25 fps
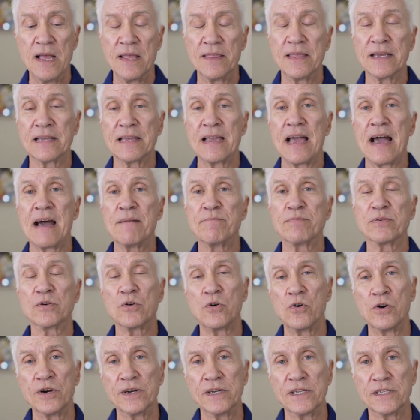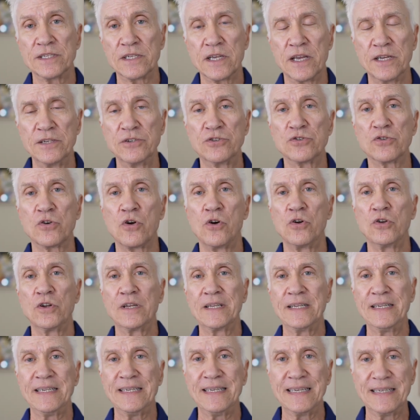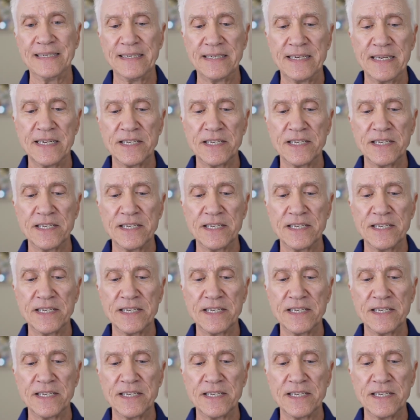the Capricorn is controlling and